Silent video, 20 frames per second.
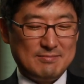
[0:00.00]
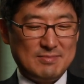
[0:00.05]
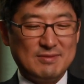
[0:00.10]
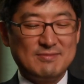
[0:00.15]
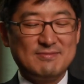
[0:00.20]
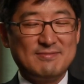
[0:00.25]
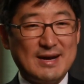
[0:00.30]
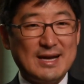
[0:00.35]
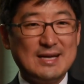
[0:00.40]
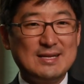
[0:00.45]

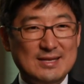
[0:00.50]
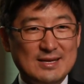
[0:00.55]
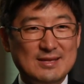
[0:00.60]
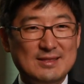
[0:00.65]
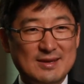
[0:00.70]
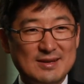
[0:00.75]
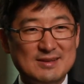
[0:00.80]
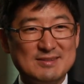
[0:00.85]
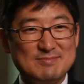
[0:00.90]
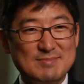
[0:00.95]
but finding
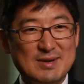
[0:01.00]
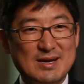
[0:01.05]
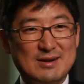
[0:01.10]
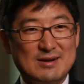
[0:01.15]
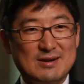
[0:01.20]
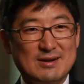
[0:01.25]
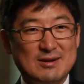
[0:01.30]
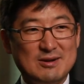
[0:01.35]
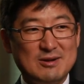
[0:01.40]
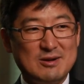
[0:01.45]
things
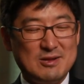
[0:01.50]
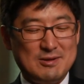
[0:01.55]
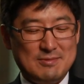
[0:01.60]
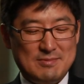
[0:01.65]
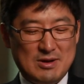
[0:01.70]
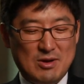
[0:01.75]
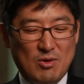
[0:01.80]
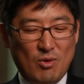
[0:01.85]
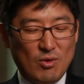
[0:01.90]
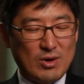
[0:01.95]
better
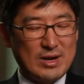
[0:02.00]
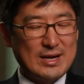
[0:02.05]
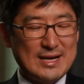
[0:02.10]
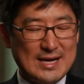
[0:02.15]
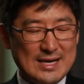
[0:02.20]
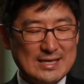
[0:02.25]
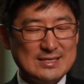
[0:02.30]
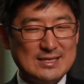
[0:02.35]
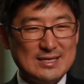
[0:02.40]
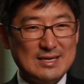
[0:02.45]
and
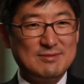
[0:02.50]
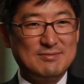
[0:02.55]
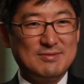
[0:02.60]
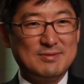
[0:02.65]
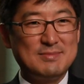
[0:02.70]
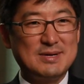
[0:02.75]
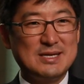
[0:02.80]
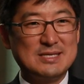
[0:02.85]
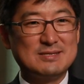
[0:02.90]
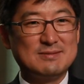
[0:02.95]
organizing
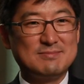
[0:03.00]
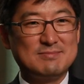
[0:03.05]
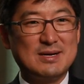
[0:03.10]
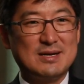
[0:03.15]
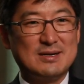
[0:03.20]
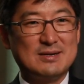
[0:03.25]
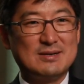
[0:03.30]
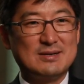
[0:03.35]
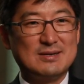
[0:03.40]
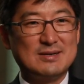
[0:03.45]
information
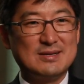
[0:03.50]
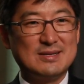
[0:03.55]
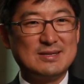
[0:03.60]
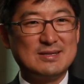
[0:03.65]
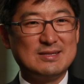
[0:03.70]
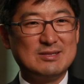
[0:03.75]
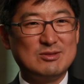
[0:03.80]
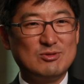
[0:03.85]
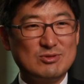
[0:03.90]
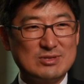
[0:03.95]
better.
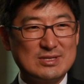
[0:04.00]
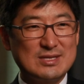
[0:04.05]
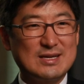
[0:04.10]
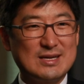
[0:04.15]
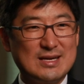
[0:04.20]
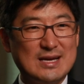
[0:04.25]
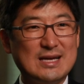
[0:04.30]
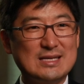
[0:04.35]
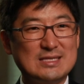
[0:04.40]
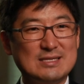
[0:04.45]
And those are
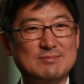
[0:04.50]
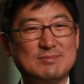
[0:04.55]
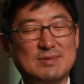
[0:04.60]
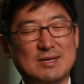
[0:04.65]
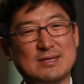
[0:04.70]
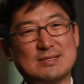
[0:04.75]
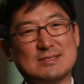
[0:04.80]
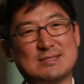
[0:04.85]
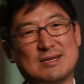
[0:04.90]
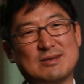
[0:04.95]
the kinds of
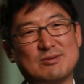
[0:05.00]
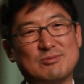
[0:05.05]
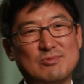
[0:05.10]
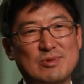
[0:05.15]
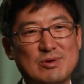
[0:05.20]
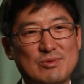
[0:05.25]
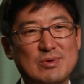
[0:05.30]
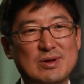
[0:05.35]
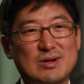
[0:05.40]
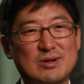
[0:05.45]
things that
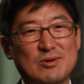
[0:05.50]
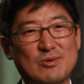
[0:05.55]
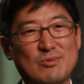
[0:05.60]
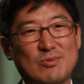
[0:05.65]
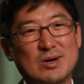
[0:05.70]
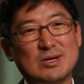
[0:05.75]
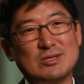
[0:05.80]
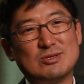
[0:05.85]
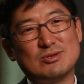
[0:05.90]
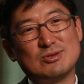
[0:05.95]
we will
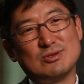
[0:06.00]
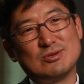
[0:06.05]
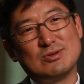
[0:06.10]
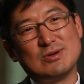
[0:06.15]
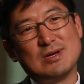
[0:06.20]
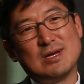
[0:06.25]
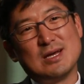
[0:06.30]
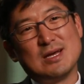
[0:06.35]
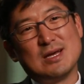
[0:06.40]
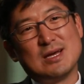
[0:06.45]
want
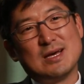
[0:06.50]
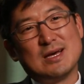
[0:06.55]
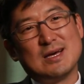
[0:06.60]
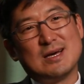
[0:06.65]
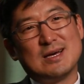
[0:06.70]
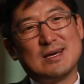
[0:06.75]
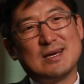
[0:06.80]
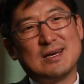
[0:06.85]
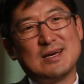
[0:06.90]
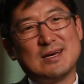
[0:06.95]
to
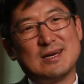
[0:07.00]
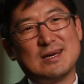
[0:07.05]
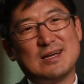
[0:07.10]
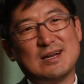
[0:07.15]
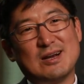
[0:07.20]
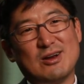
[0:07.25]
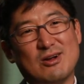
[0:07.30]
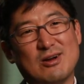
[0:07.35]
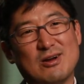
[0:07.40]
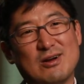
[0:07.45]

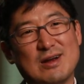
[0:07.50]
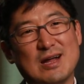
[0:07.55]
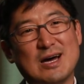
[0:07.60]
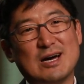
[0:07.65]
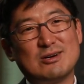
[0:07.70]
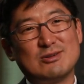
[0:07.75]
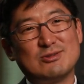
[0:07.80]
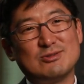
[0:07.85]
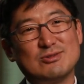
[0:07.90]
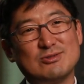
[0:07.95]
learn
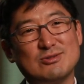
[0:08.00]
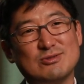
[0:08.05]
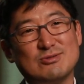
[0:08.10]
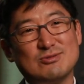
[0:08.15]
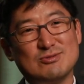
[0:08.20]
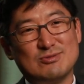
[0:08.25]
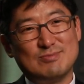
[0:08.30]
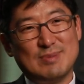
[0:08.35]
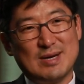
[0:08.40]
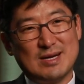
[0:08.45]
how to
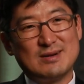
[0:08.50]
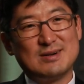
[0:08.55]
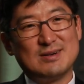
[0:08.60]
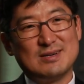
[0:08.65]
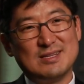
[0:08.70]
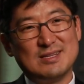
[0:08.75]
do better